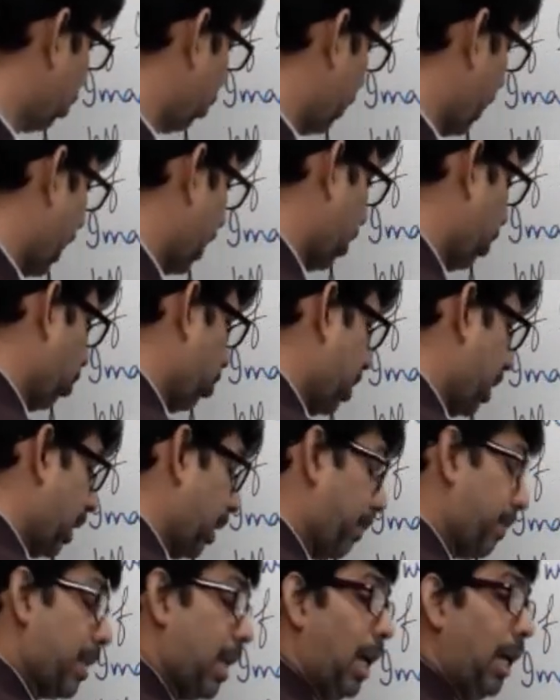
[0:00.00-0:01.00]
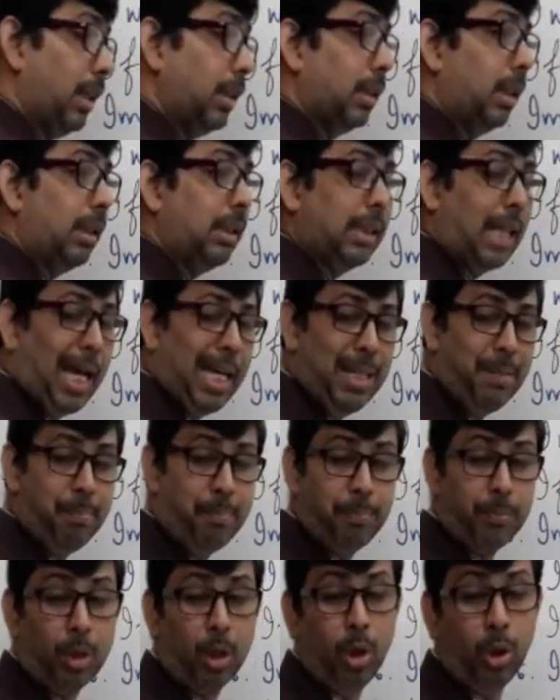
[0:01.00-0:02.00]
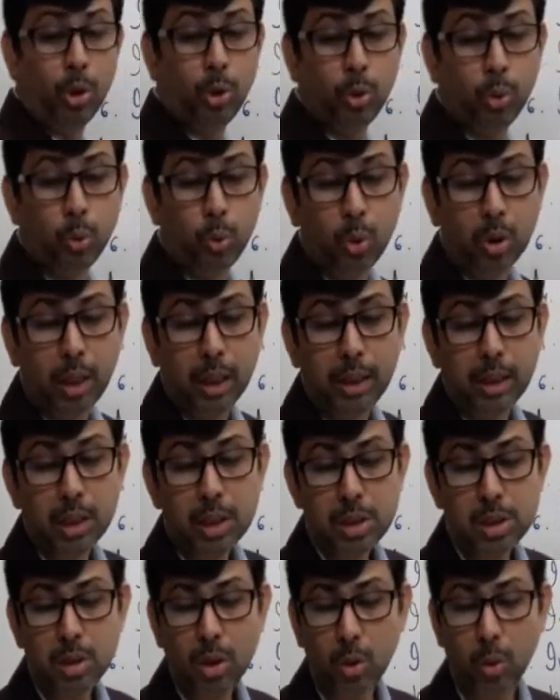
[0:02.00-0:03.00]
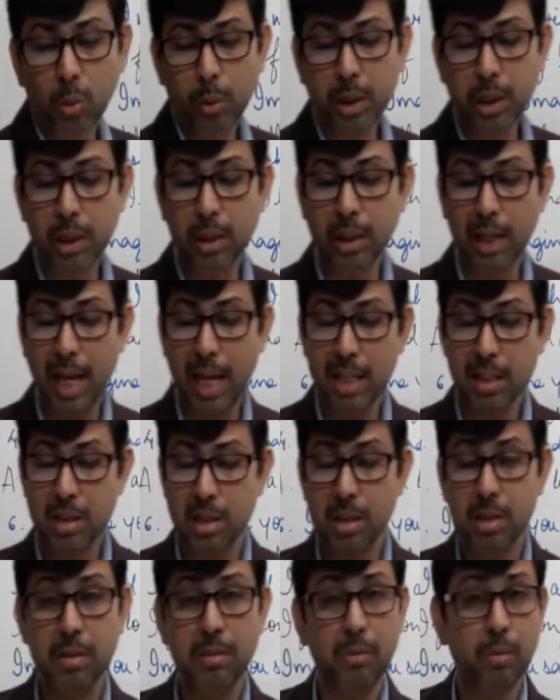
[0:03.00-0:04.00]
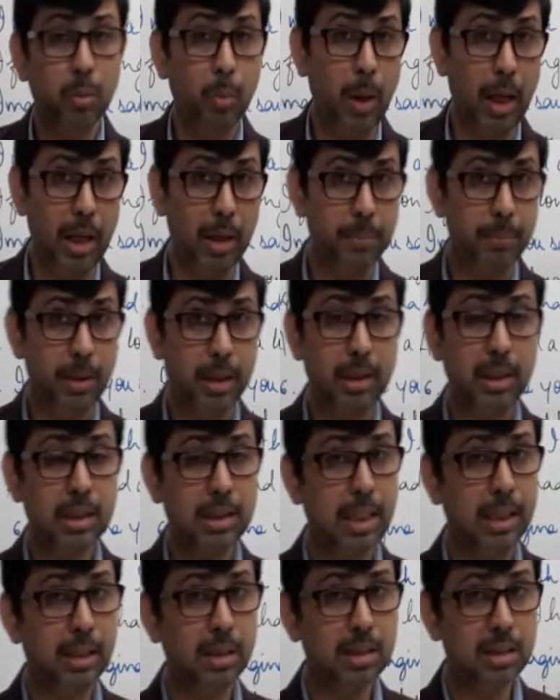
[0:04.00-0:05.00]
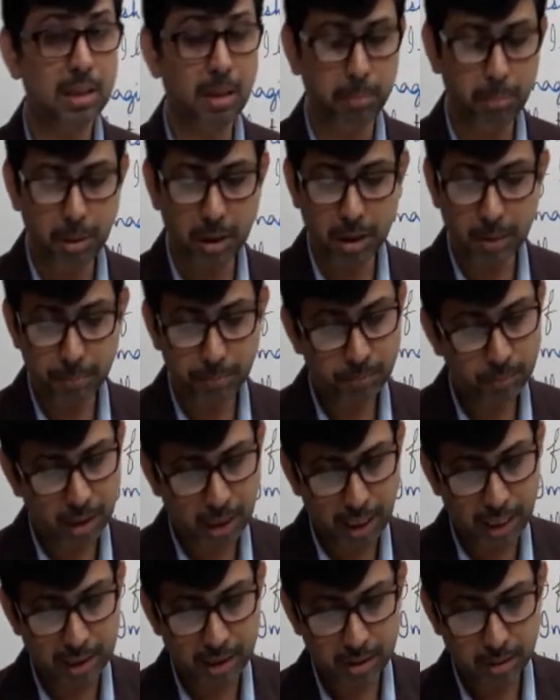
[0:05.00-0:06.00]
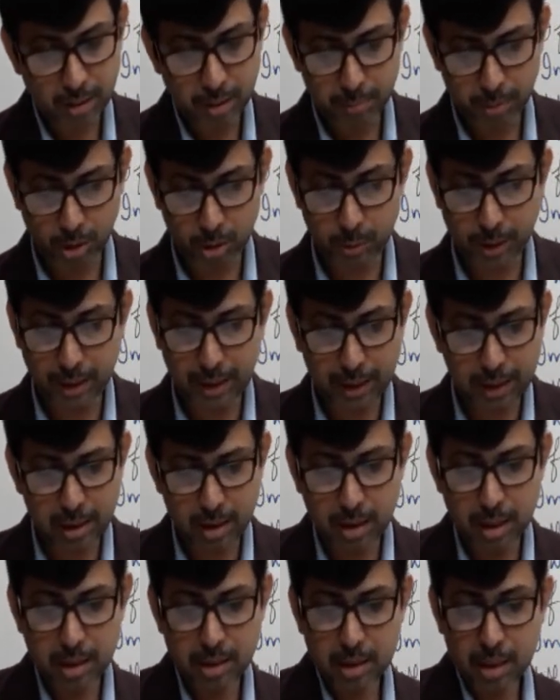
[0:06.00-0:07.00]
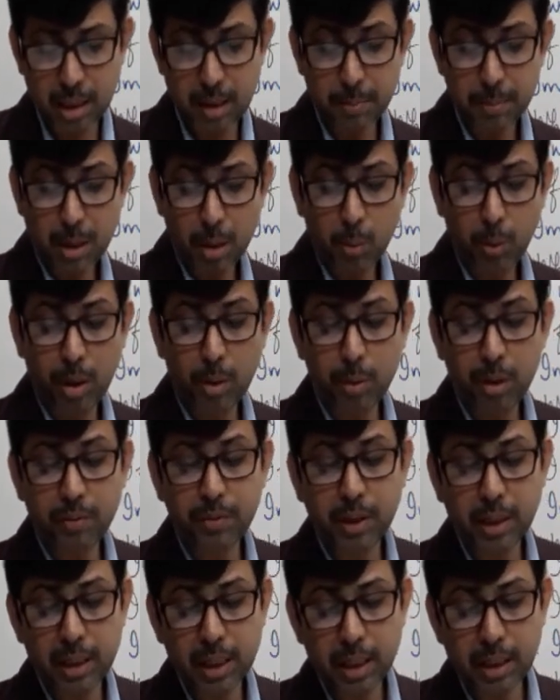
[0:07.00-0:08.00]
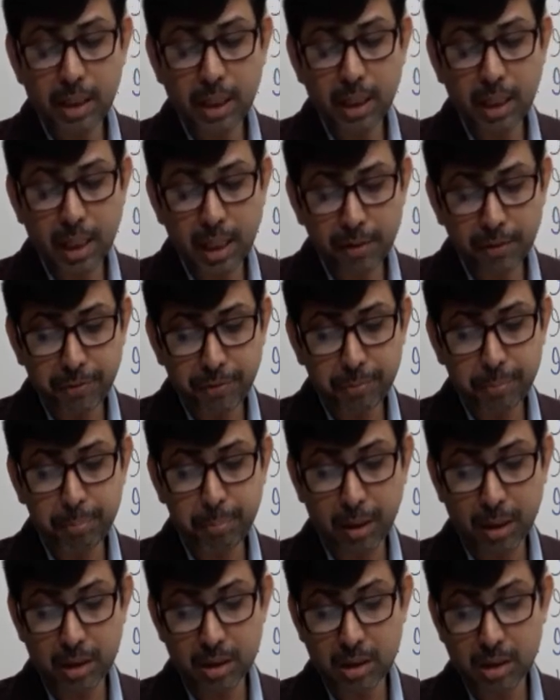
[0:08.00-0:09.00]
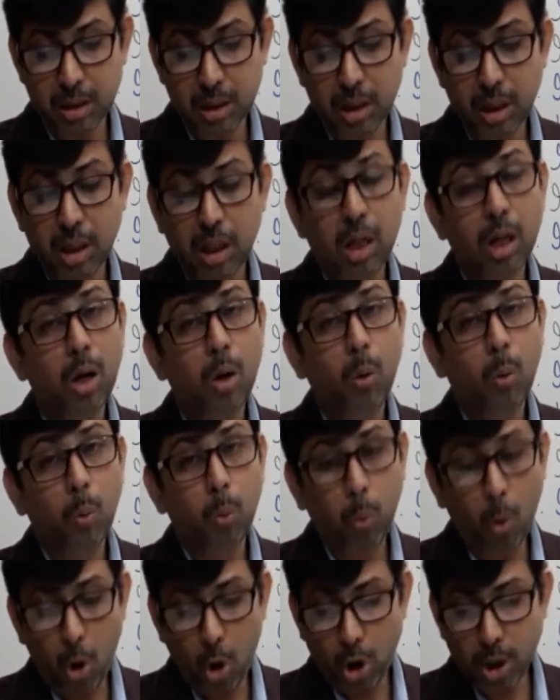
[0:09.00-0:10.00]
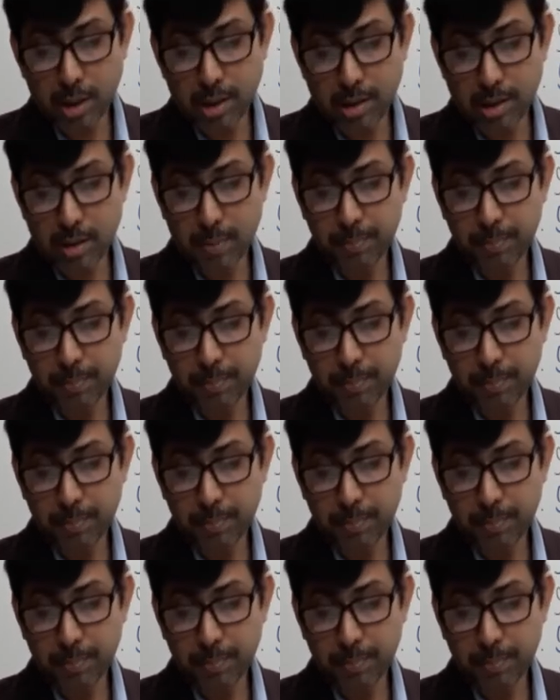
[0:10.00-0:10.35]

So we are using the type 2 conditional over here as well in the sentence number 8, because we can clearly see when we have created if plus was,